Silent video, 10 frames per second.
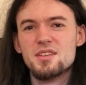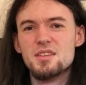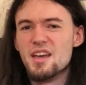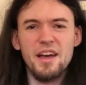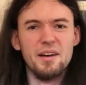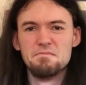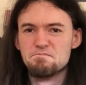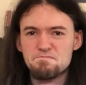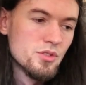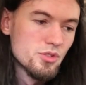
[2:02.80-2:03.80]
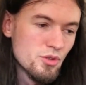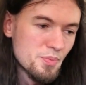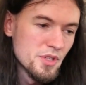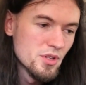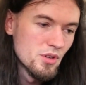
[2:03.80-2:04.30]
Yeah,
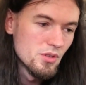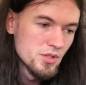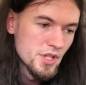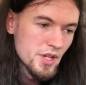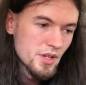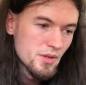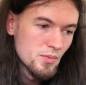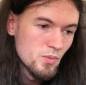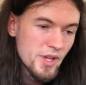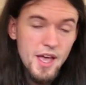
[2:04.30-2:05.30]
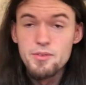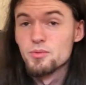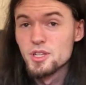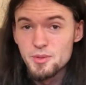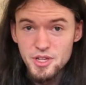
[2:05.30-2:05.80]
truth be told, we haven't
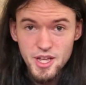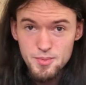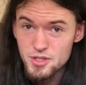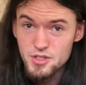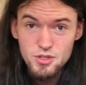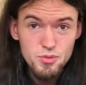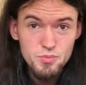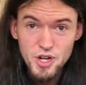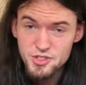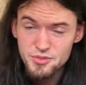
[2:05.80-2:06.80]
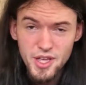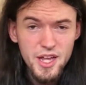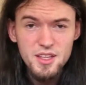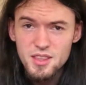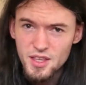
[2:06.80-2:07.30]
really been able to do much of
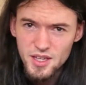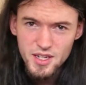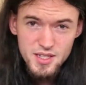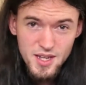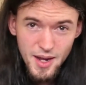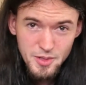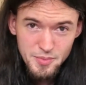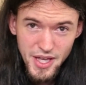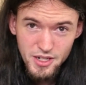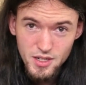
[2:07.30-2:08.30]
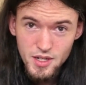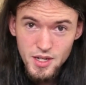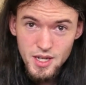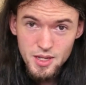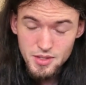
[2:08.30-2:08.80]
anything in a timely manner
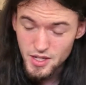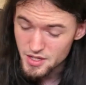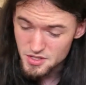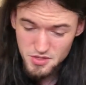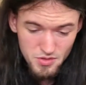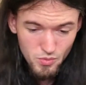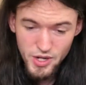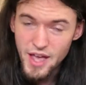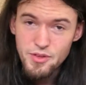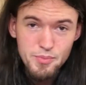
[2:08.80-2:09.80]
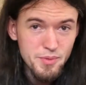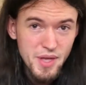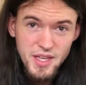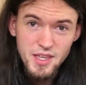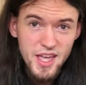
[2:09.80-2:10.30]
because we haven't been
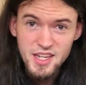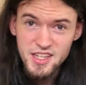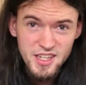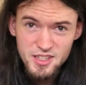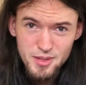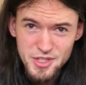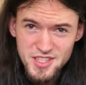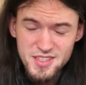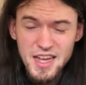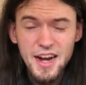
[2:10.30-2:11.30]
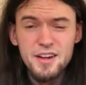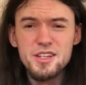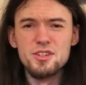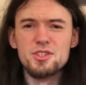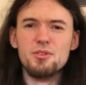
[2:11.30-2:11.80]
making any income this entire
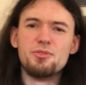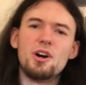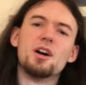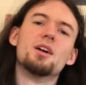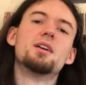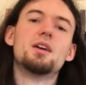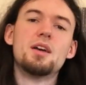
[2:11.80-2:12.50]
year so far.